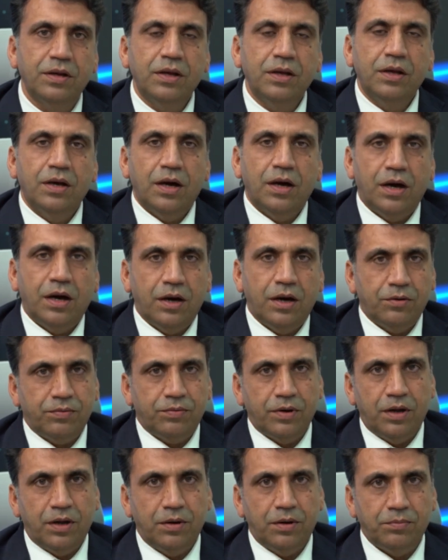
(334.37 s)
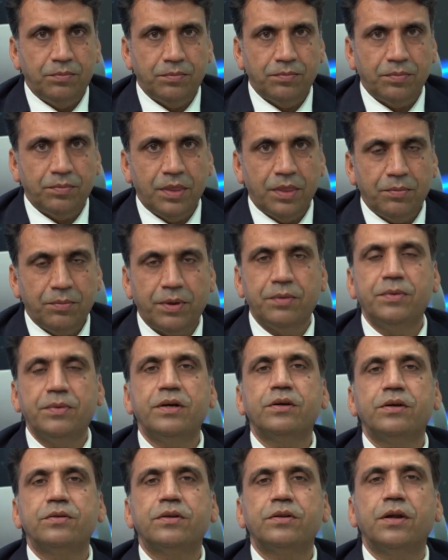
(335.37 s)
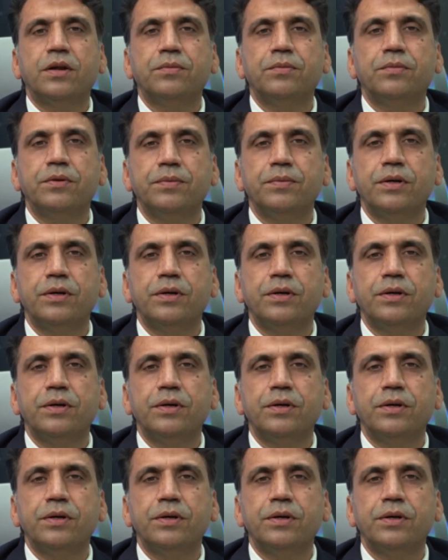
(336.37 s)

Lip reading: or from permanent establishment,